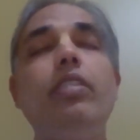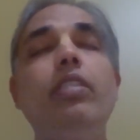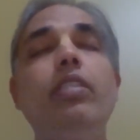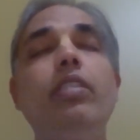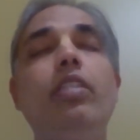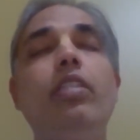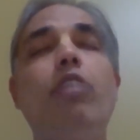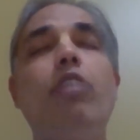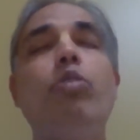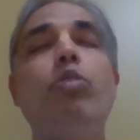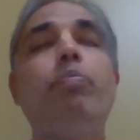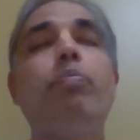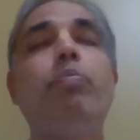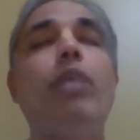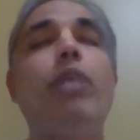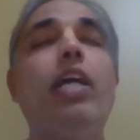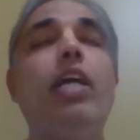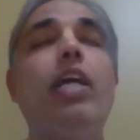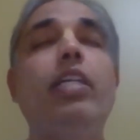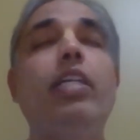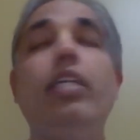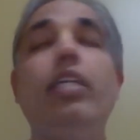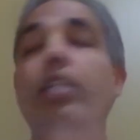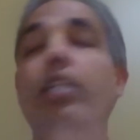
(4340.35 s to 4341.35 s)
Now,
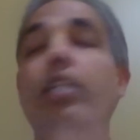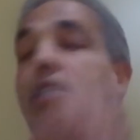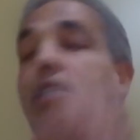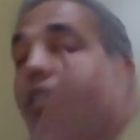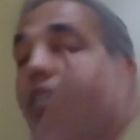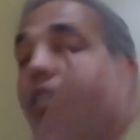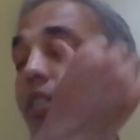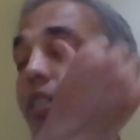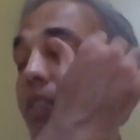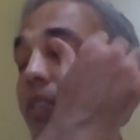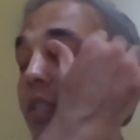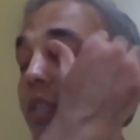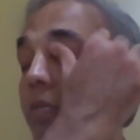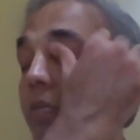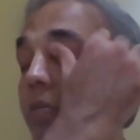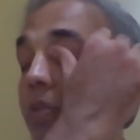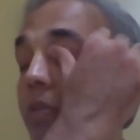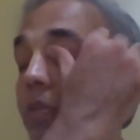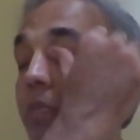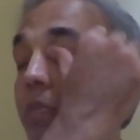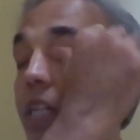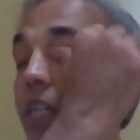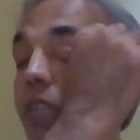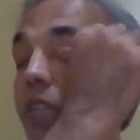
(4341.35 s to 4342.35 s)
but
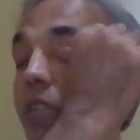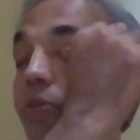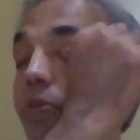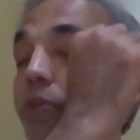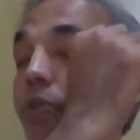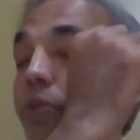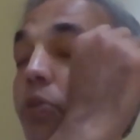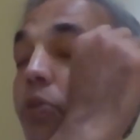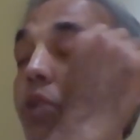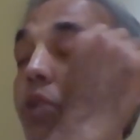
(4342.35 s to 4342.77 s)
if you do the